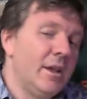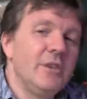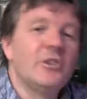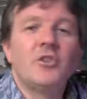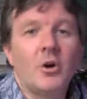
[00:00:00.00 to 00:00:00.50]

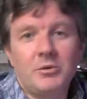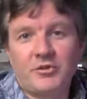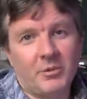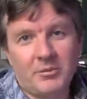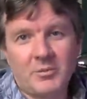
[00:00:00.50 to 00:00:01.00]
there's
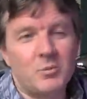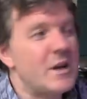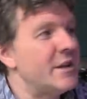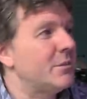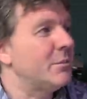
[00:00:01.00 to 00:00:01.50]
always something
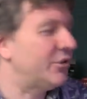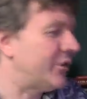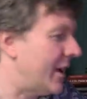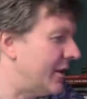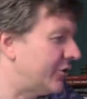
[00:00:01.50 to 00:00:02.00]
weird and
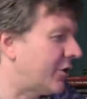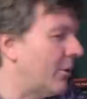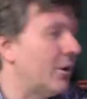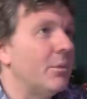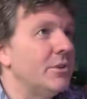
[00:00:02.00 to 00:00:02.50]
mysterious
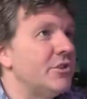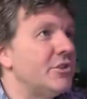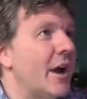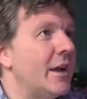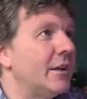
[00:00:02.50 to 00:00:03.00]
going on with The
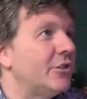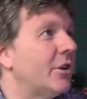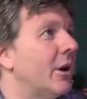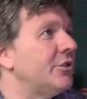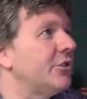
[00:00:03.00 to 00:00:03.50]
Shining.
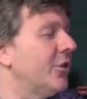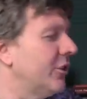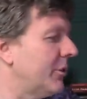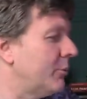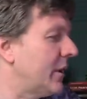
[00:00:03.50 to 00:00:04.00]
So I just
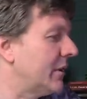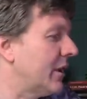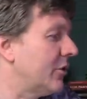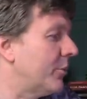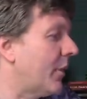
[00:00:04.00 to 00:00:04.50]
thought I'd bring
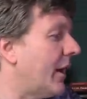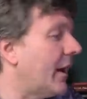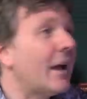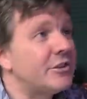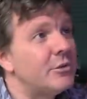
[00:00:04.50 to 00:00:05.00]
that up.
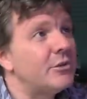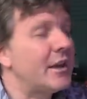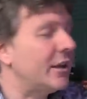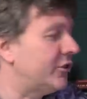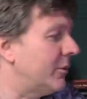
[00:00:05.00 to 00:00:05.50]
I, I do
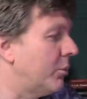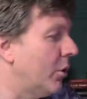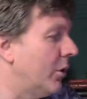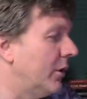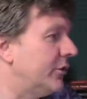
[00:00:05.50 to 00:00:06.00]
think it's
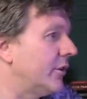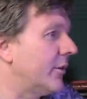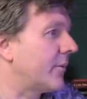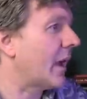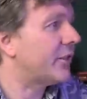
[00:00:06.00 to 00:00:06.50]
important.
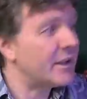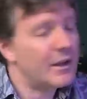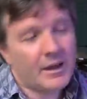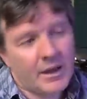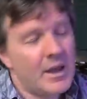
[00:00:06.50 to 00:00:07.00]
I
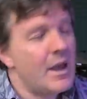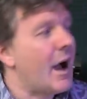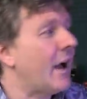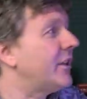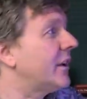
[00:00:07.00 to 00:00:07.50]
think,
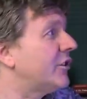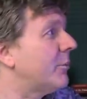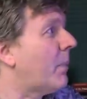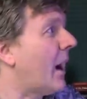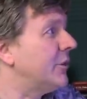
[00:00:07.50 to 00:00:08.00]
I think it's a
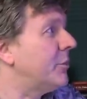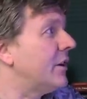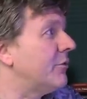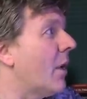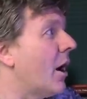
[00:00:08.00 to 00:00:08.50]
bad
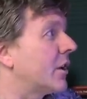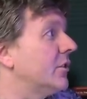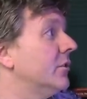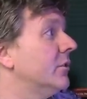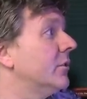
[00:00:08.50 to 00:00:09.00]
bit of
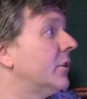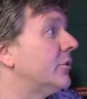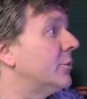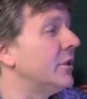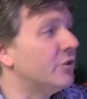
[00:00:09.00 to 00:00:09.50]
marketing
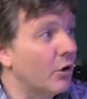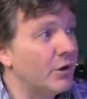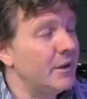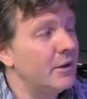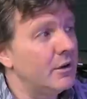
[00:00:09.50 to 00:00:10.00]
that's been
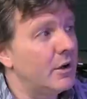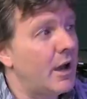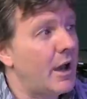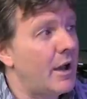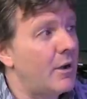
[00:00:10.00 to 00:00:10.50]
done
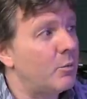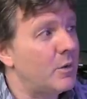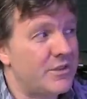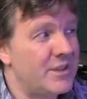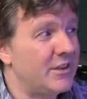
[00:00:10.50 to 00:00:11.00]
uh,
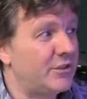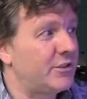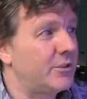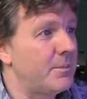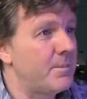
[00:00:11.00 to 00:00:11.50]
with
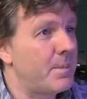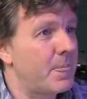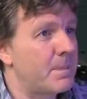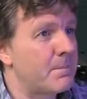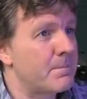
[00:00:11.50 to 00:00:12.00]
this,
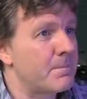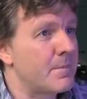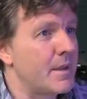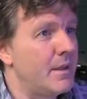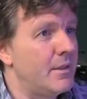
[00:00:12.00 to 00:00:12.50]

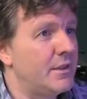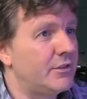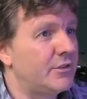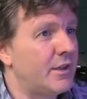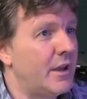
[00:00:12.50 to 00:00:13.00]

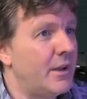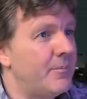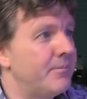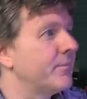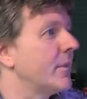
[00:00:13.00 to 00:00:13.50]
this um,